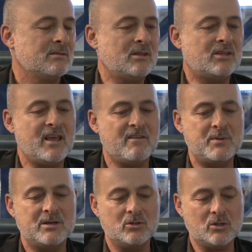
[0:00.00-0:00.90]
that they have
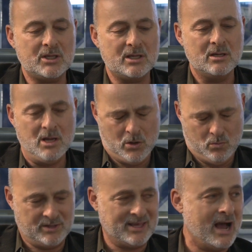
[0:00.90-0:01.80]
been looking
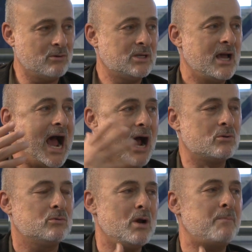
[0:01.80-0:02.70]
without
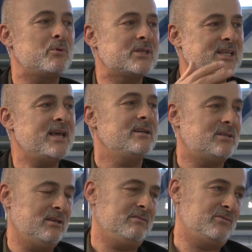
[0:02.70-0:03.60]
our
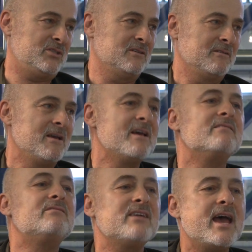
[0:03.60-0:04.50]
representatives
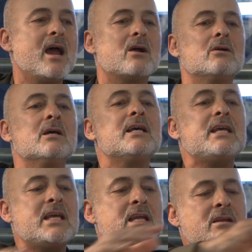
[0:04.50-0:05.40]
there
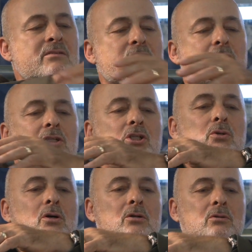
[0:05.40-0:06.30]
in the
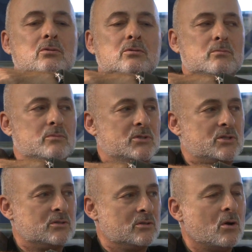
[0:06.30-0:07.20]
control rooms,